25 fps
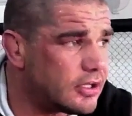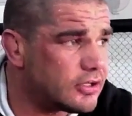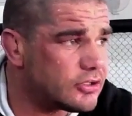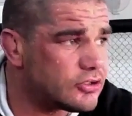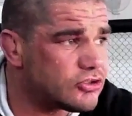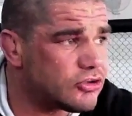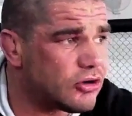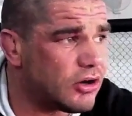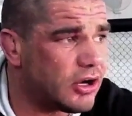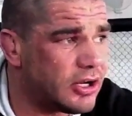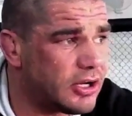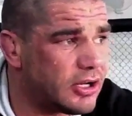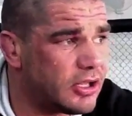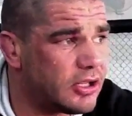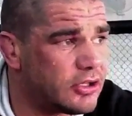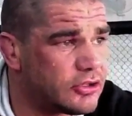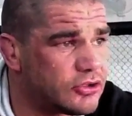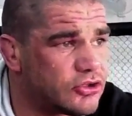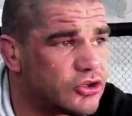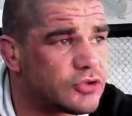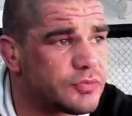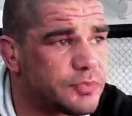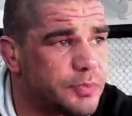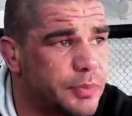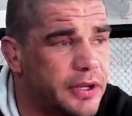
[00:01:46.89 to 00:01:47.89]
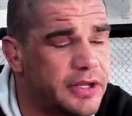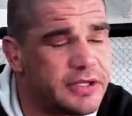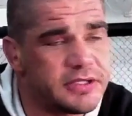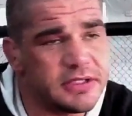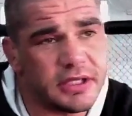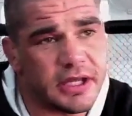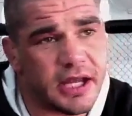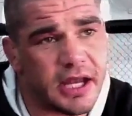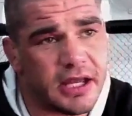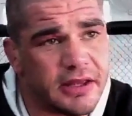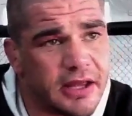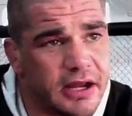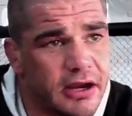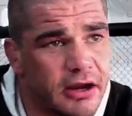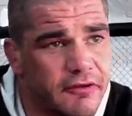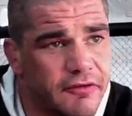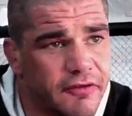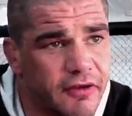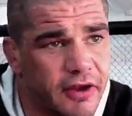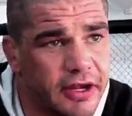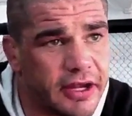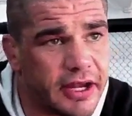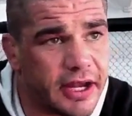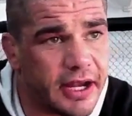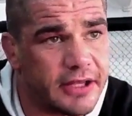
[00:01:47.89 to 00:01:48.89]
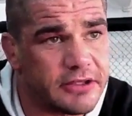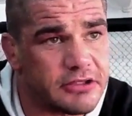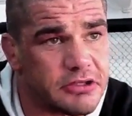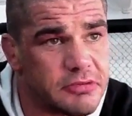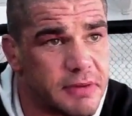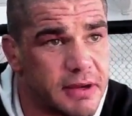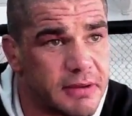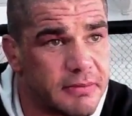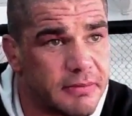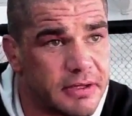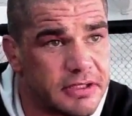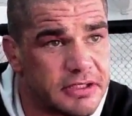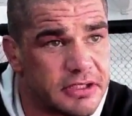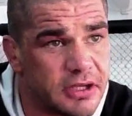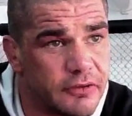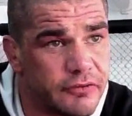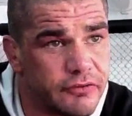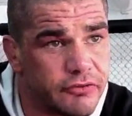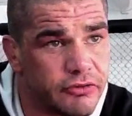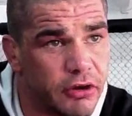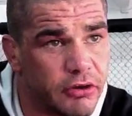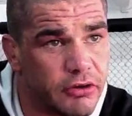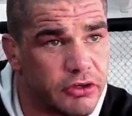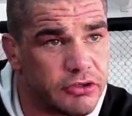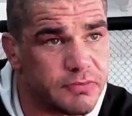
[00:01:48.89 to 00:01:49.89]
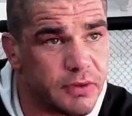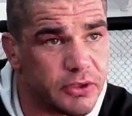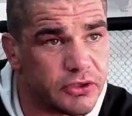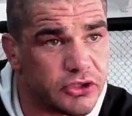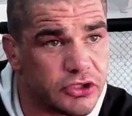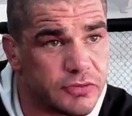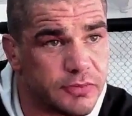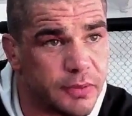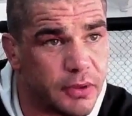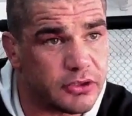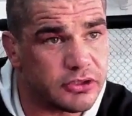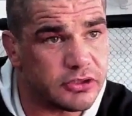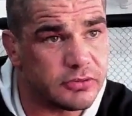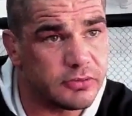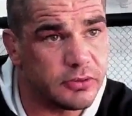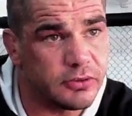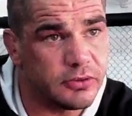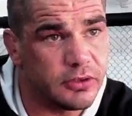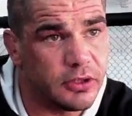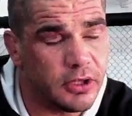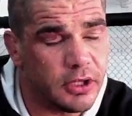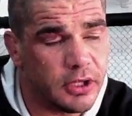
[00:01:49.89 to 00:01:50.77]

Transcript: trying to just piece together everything I can to make myself grow as much as possible.